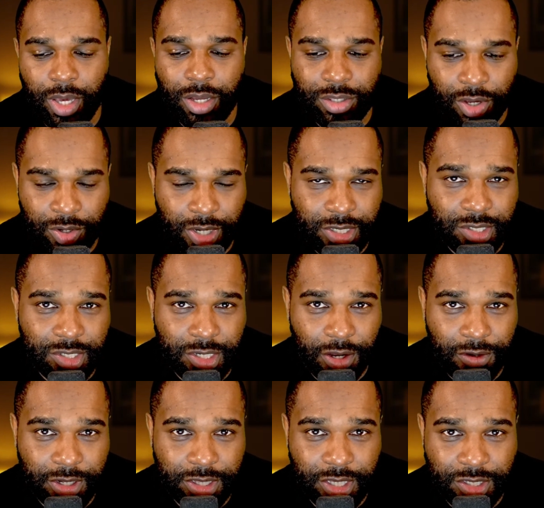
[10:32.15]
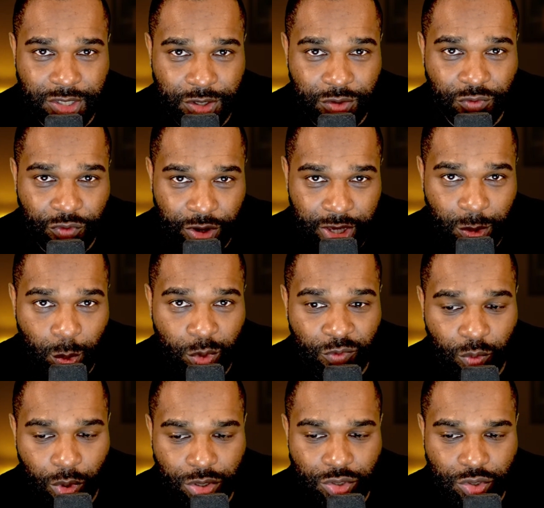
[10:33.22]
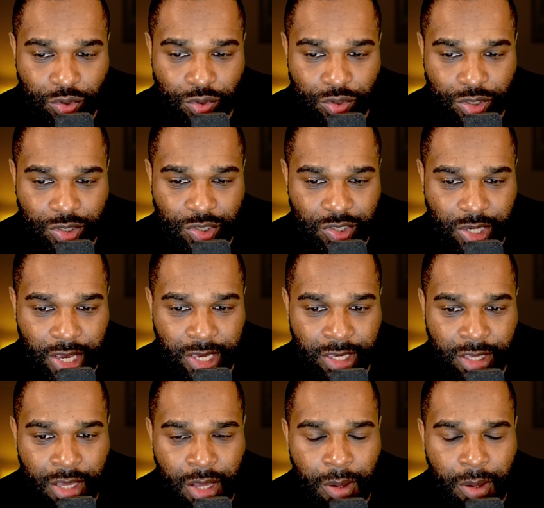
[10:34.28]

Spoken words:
I don't necessarily disagree with what George is saying,